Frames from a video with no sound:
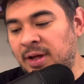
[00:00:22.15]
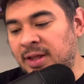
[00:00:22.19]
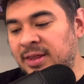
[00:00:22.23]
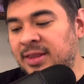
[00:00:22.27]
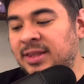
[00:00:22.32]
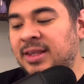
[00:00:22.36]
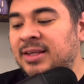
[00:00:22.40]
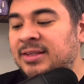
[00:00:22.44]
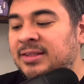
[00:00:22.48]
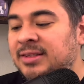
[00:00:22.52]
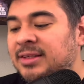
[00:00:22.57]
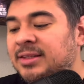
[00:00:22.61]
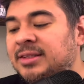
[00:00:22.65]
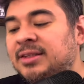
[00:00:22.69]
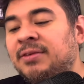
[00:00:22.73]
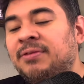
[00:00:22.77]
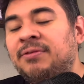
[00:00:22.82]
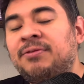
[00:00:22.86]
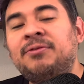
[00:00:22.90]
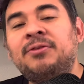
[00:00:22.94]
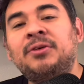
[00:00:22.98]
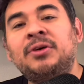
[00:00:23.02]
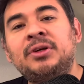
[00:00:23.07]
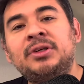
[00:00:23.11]
This is the
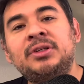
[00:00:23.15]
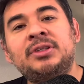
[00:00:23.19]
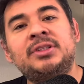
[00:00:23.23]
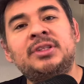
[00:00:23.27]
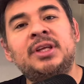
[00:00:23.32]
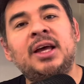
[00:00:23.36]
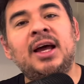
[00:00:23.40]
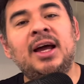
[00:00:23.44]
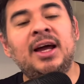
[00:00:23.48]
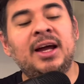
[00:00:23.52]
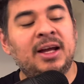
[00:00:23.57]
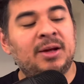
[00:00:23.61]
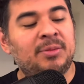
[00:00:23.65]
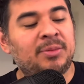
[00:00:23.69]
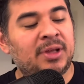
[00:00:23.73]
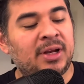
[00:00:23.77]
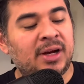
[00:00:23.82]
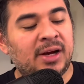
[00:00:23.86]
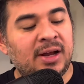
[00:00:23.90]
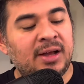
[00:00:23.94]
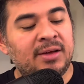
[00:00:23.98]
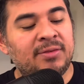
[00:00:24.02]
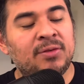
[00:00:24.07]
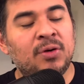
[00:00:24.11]
first time that
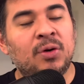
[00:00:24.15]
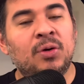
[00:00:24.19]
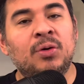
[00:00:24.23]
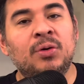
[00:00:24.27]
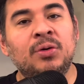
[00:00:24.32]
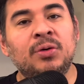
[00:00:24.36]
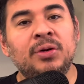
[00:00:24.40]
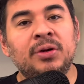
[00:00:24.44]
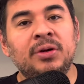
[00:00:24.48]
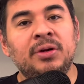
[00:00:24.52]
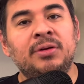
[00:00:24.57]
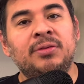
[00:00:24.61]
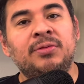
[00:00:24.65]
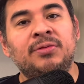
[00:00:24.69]
I've ordered